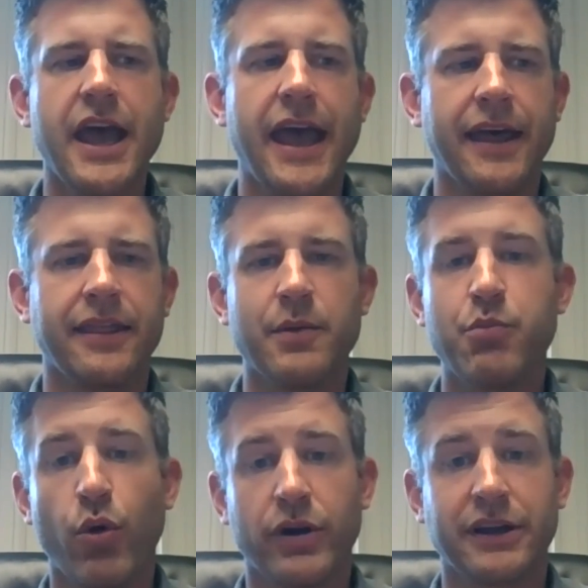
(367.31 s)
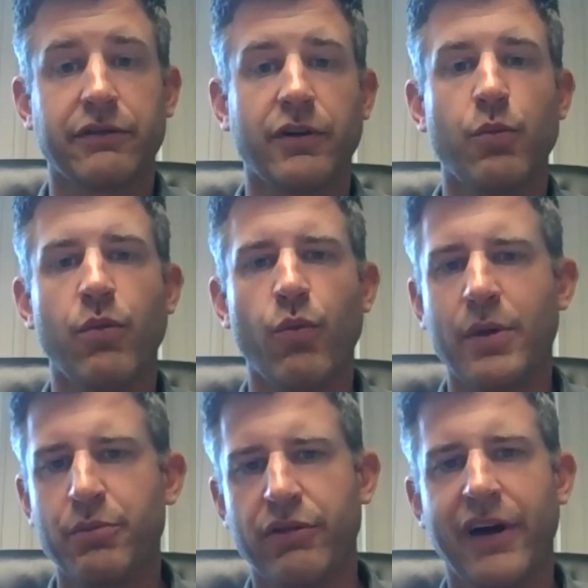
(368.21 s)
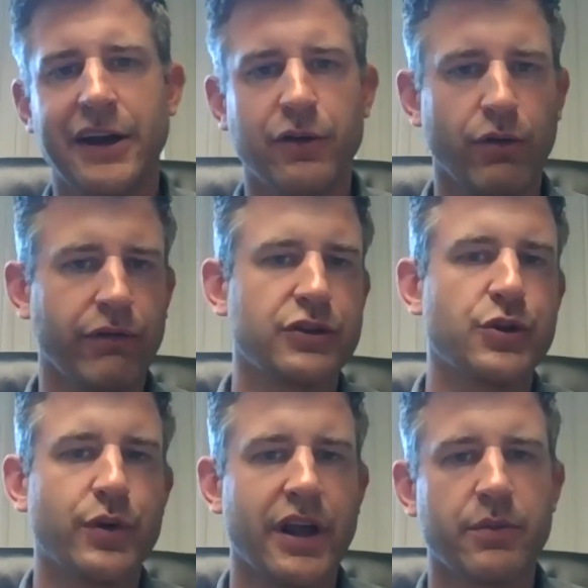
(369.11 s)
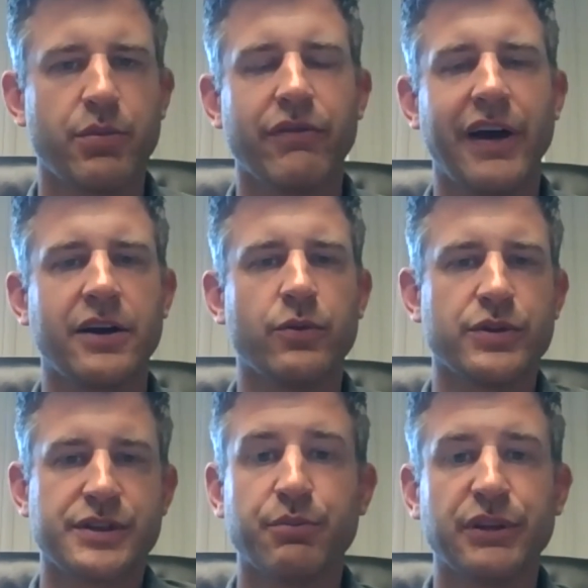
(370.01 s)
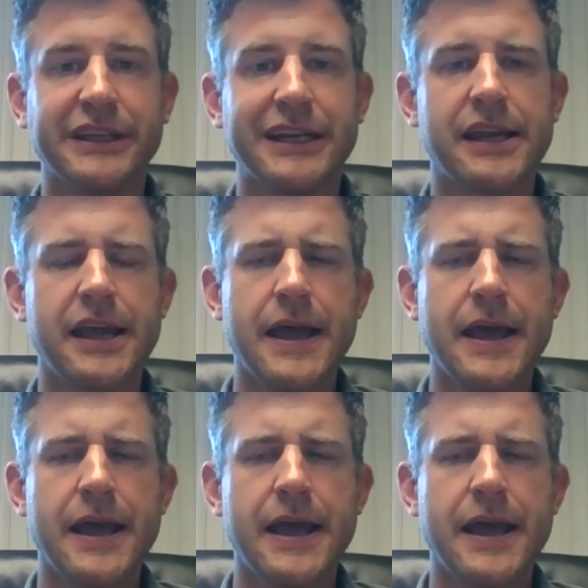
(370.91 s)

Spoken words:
and the porting from one provider over to another provider was completed.